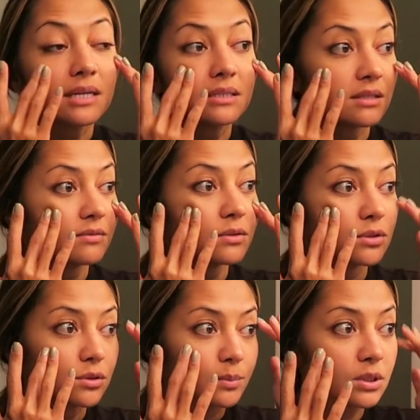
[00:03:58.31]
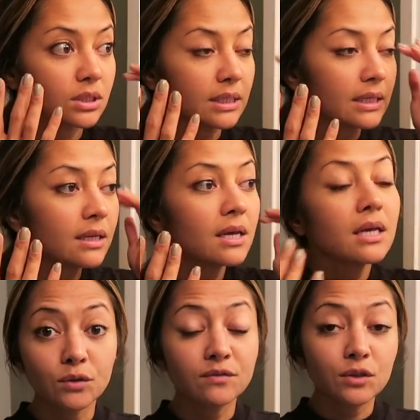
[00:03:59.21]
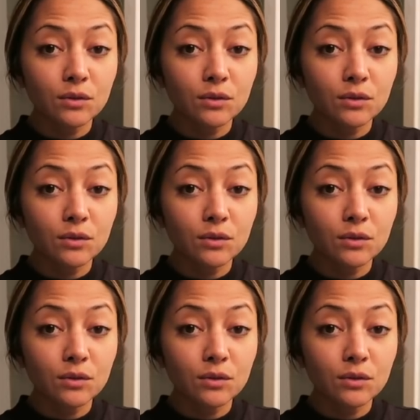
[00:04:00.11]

It does feel super clean. So if